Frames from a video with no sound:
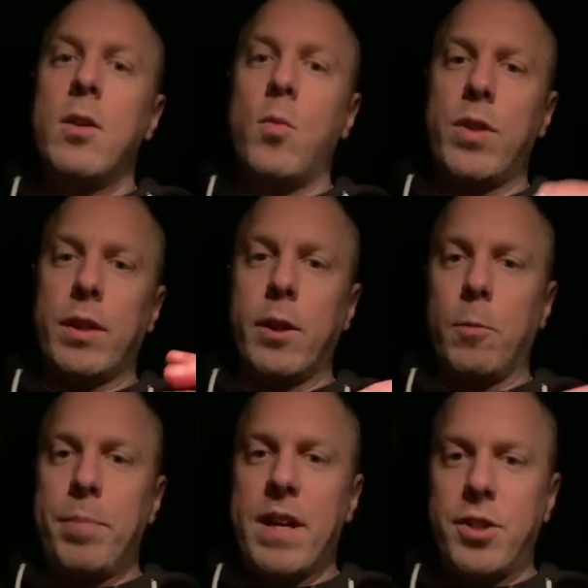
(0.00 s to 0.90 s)
with a
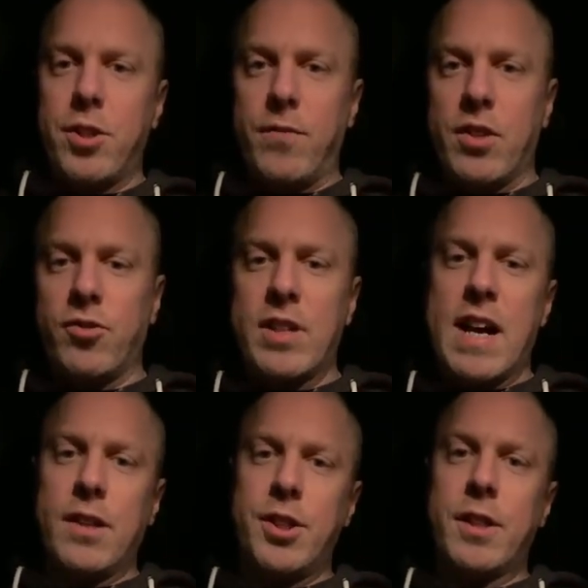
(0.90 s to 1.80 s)
little pinch of
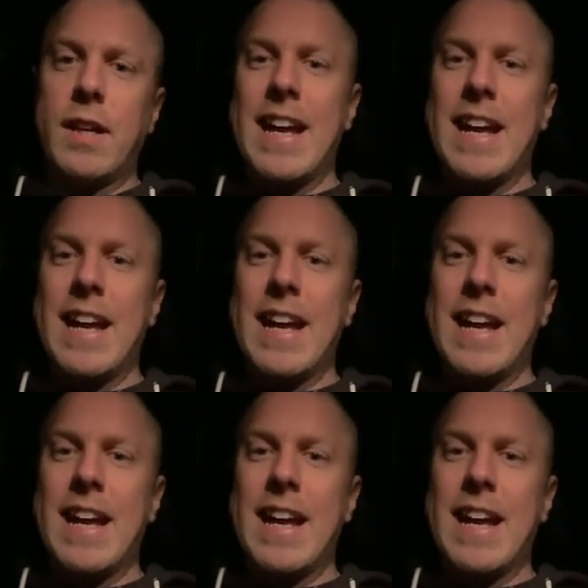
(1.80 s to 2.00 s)
nostalgia.